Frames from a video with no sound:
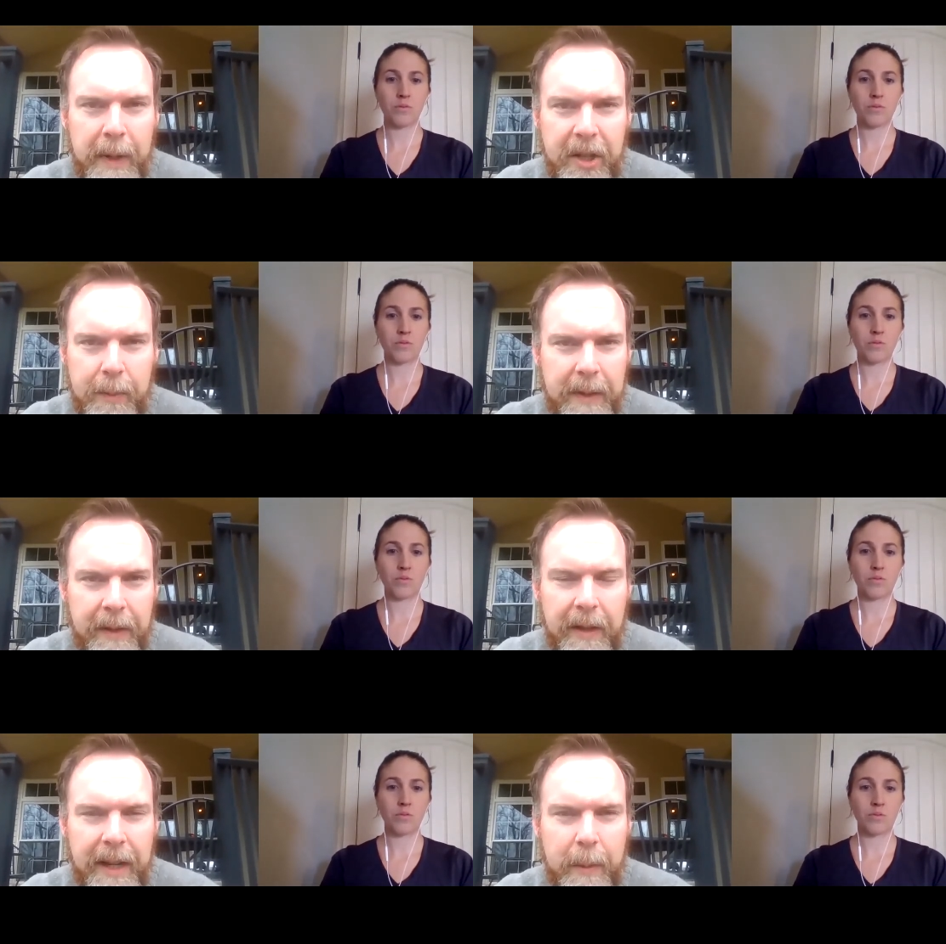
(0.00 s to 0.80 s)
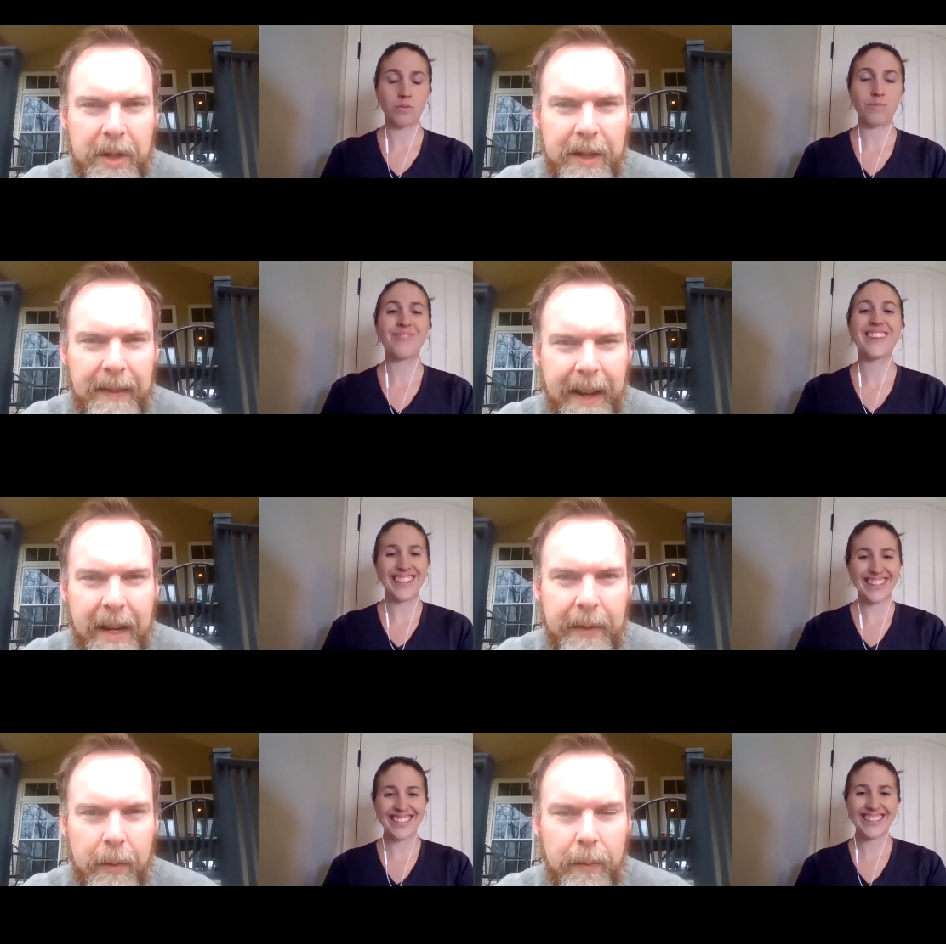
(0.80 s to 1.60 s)
Speaker 1: Beach, Missouri, which is kind
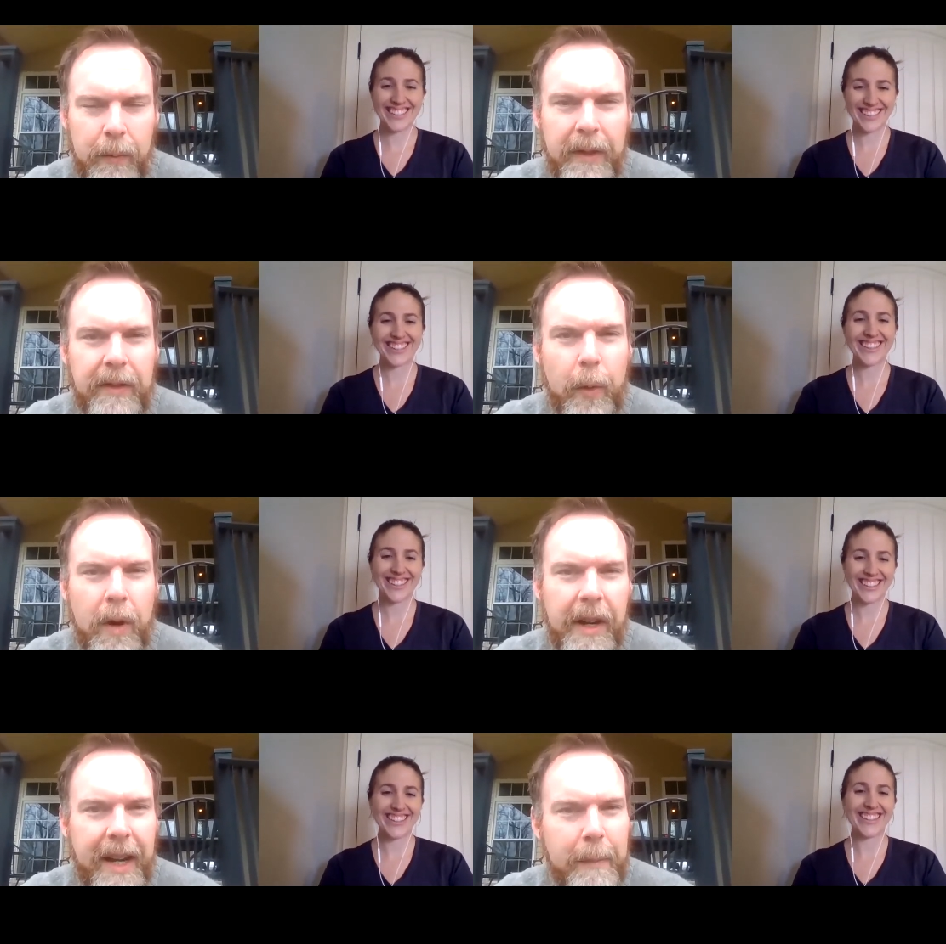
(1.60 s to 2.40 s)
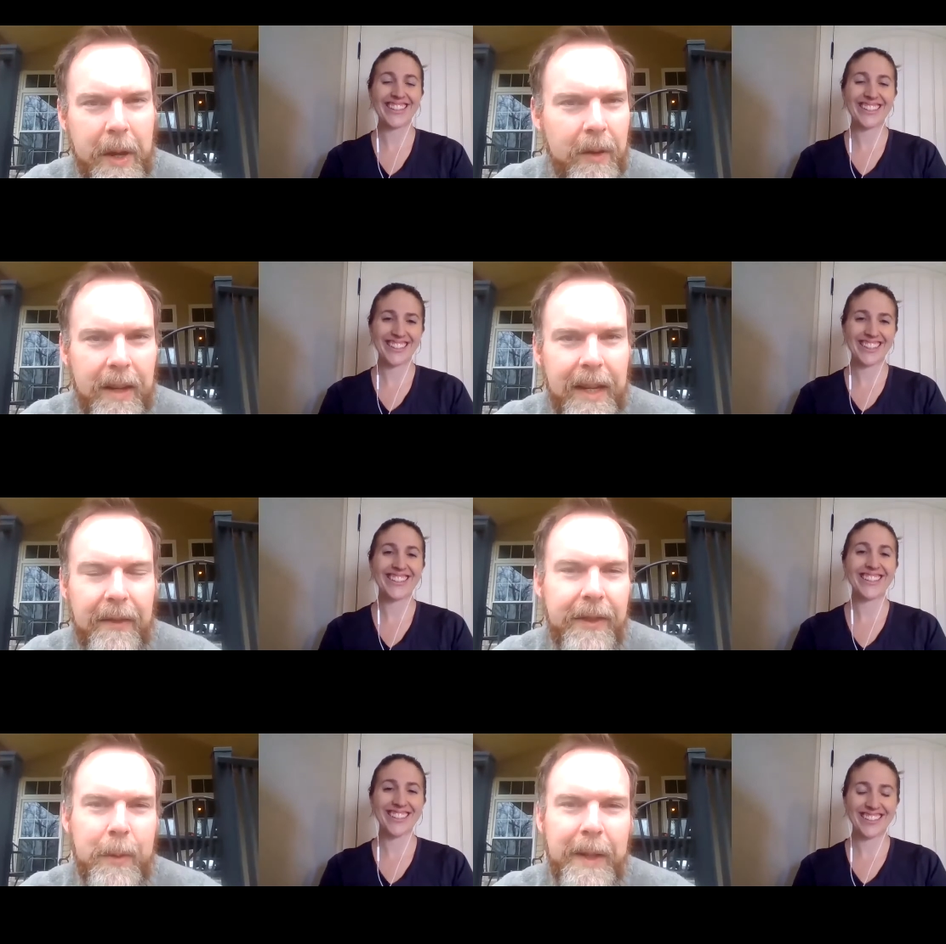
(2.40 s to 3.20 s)
of a resort community,
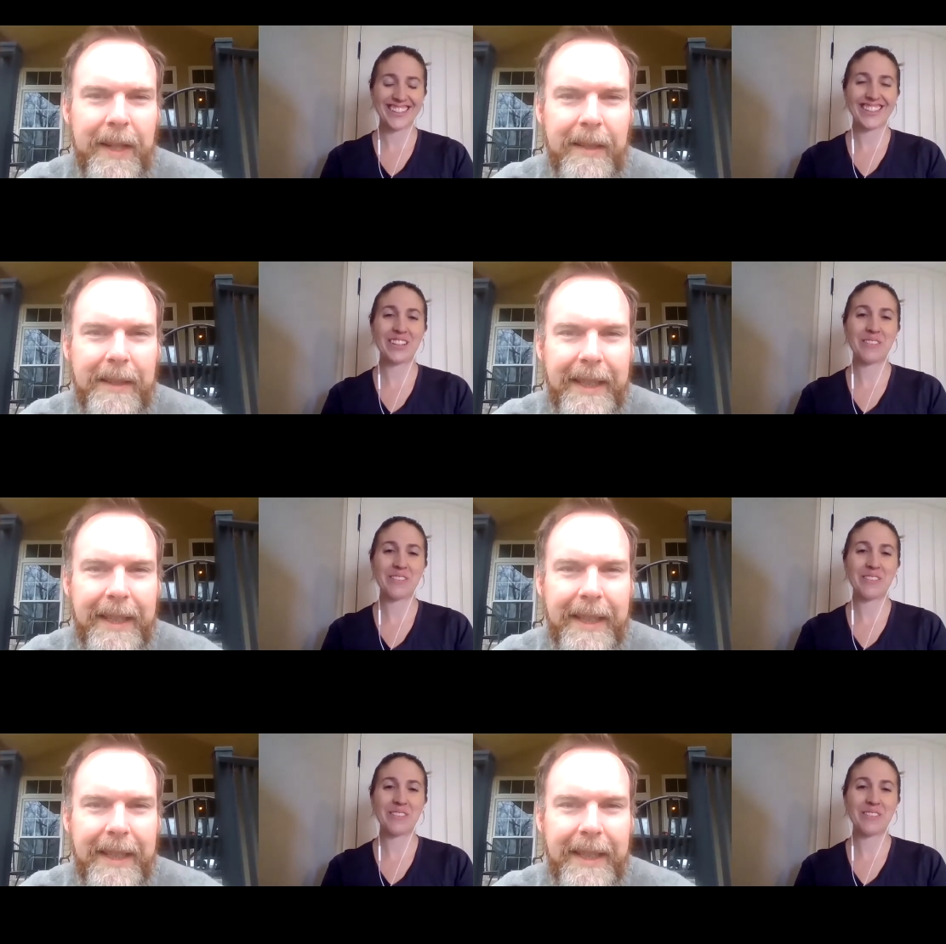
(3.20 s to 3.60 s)
if you will.